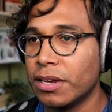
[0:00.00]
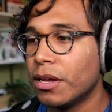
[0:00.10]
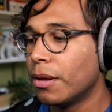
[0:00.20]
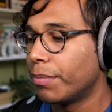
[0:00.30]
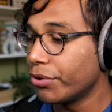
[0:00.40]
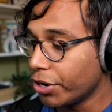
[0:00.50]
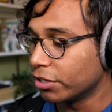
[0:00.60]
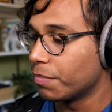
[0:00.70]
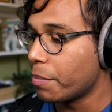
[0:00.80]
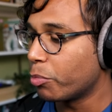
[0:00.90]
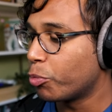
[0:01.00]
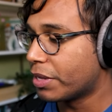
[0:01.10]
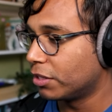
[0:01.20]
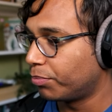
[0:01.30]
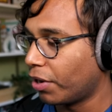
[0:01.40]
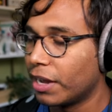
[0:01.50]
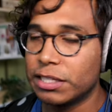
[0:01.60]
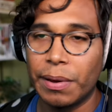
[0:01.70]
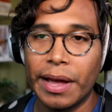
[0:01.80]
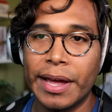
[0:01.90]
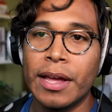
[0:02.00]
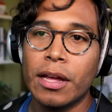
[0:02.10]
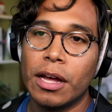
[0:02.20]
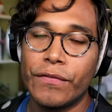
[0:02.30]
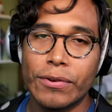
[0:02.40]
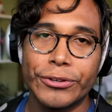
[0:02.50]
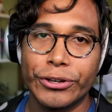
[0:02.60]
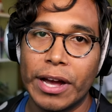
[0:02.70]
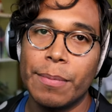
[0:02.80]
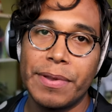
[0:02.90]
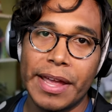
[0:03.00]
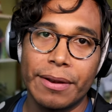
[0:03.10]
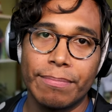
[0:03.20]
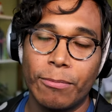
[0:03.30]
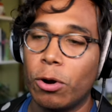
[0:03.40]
but who knows, maybe we'll be surprised by a future update.